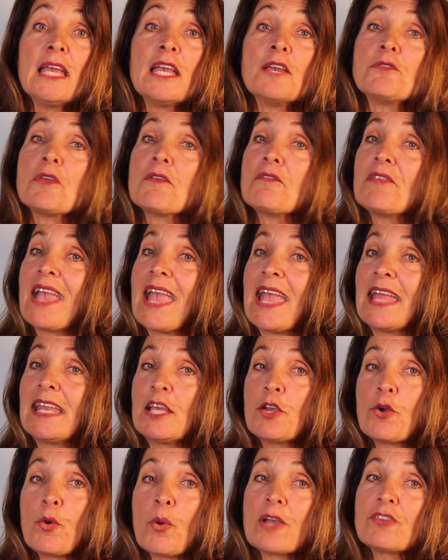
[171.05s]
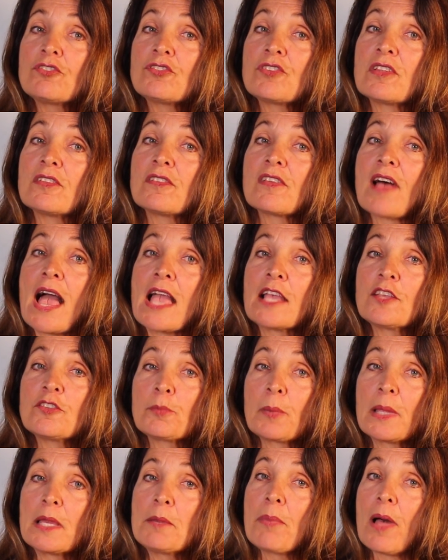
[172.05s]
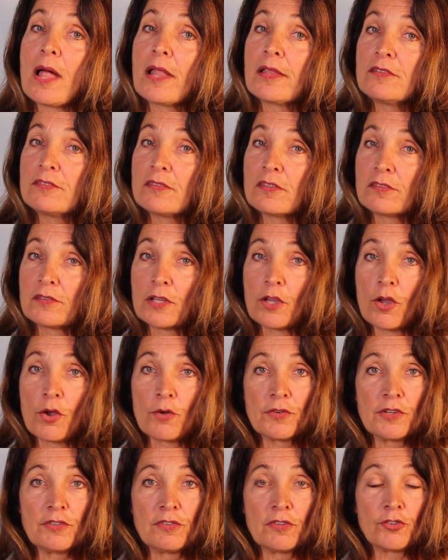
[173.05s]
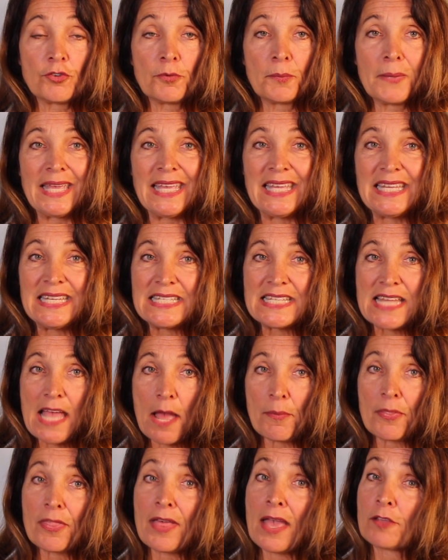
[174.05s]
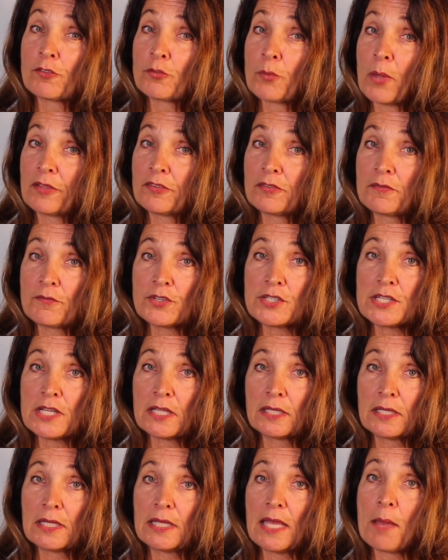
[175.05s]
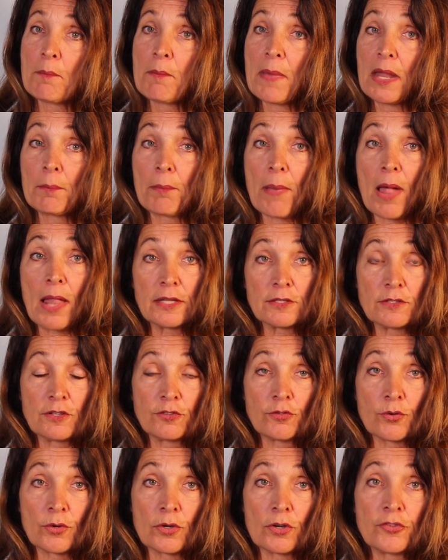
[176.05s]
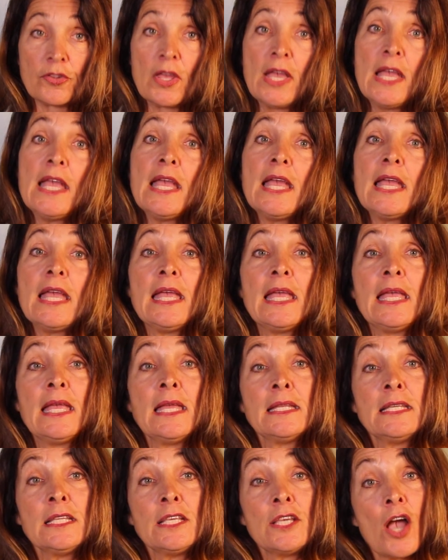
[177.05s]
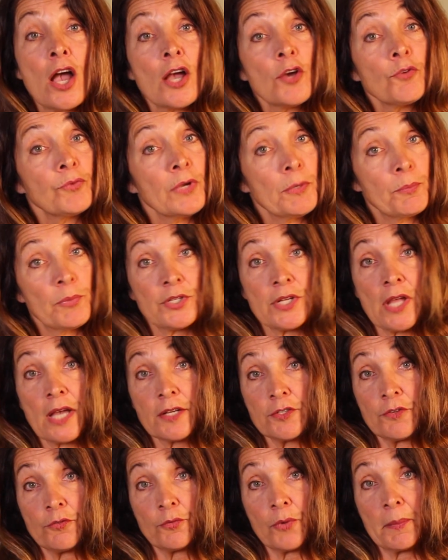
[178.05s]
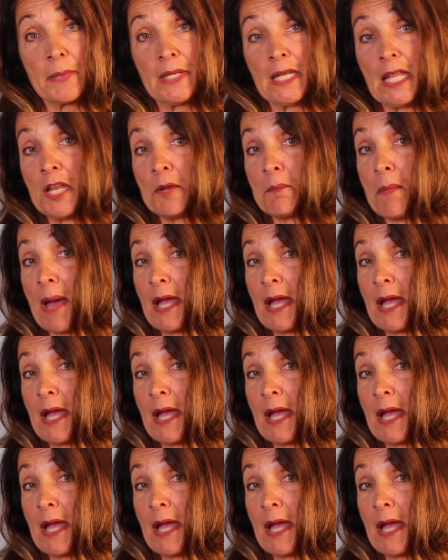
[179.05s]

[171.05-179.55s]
If you have any questions, I explain polycystic ovary syndrome in depth, as well as infertility and metabolic disorders, in young reproductive women in